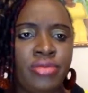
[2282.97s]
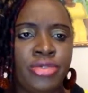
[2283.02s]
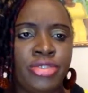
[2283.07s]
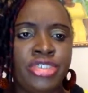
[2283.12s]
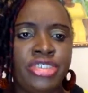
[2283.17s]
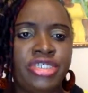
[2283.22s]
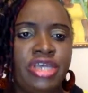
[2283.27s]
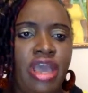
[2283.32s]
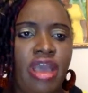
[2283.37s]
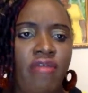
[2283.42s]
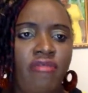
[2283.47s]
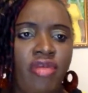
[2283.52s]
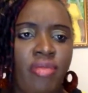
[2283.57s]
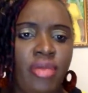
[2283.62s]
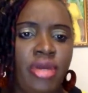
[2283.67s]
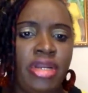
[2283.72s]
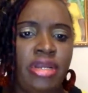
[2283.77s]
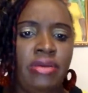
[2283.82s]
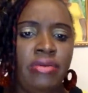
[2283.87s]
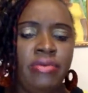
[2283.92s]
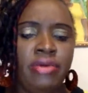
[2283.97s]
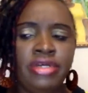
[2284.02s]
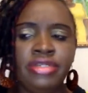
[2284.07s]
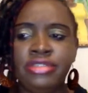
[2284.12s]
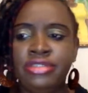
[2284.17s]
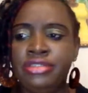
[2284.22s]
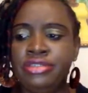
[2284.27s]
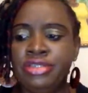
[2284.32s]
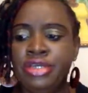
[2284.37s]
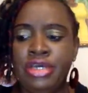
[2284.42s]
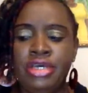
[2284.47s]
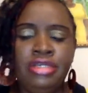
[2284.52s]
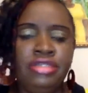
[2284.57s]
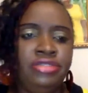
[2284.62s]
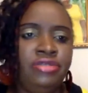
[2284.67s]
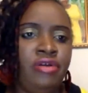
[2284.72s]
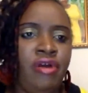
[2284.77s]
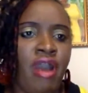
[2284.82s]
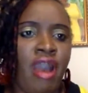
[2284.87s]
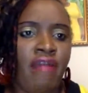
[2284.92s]
rich. Everybody wants
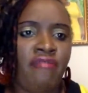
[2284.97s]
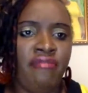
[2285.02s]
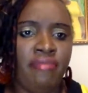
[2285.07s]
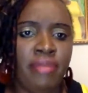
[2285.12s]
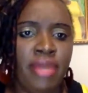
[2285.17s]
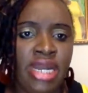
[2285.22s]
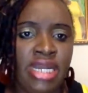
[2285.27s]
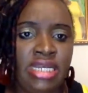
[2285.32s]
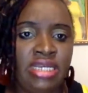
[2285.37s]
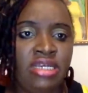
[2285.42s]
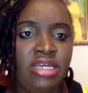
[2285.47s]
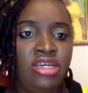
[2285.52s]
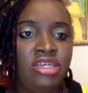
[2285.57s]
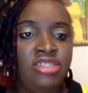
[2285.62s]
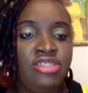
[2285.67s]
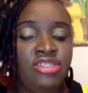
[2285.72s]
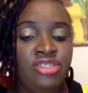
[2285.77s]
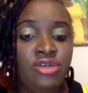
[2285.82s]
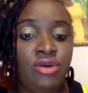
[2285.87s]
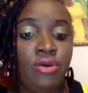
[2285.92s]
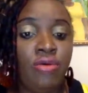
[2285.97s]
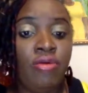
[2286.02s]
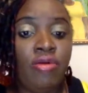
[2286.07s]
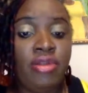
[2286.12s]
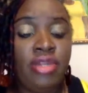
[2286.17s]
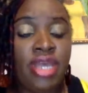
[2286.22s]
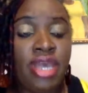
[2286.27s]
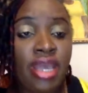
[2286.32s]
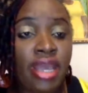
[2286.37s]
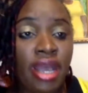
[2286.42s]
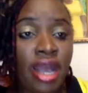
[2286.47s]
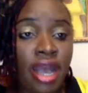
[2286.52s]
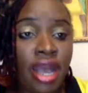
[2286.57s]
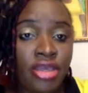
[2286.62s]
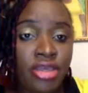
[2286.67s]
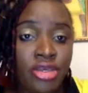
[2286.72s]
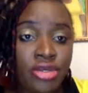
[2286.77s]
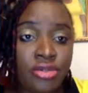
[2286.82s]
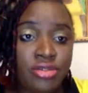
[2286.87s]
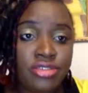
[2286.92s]
to have money. So they are
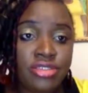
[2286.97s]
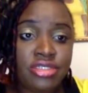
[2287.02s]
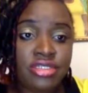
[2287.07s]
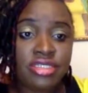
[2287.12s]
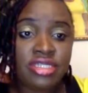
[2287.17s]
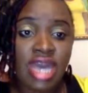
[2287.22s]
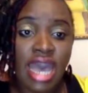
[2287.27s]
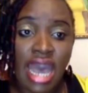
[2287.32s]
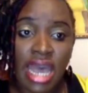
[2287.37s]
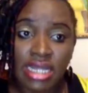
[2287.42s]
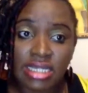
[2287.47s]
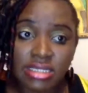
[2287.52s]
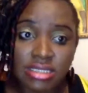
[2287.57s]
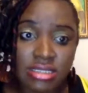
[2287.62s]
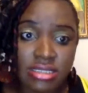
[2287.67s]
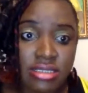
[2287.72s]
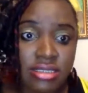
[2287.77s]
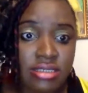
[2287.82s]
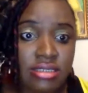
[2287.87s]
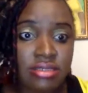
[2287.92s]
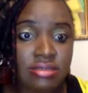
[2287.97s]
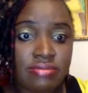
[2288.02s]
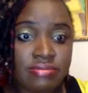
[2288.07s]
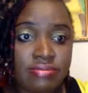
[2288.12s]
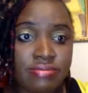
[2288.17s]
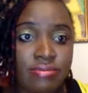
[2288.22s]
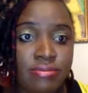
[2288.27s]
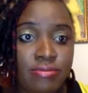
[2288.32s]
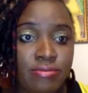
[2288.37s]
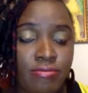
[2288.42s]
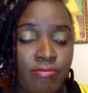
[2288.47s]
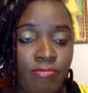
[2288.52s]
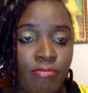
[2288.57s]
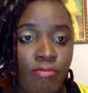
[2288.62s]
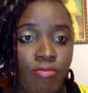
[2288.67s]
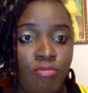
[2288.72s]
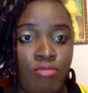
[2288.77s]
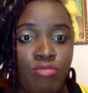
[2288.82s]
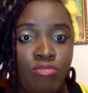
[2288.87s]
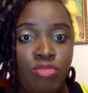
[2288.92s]
using that
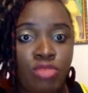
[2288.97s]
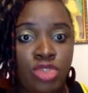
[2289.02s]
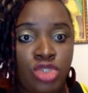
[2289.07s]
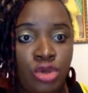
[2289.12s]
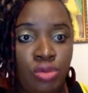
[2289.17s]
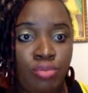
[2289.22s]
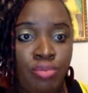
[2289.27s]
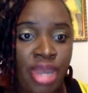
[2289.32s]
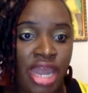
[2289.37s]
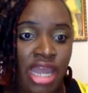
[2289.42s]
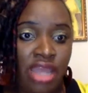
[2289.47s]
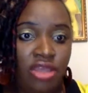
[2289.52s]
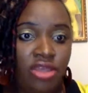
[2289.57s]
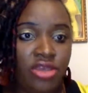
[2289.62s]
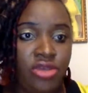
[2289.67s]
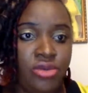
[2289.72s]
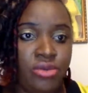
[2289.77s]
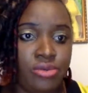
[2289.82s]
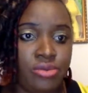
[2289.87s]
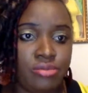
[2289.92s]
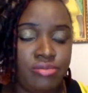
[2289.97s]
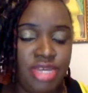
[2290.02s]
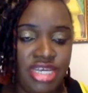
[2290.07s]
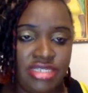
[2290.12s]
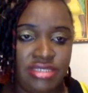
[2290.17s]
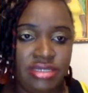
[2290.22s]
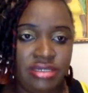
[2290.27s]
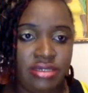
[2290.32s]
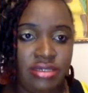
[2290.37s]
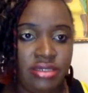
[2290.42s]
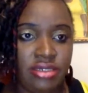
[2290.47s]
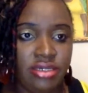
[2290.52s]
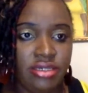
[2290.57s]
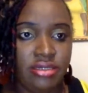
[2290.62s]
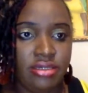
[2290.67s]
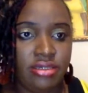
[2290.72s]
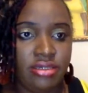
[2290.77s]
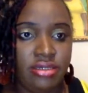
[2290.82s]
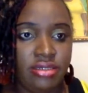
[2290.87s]
to bait you, basically.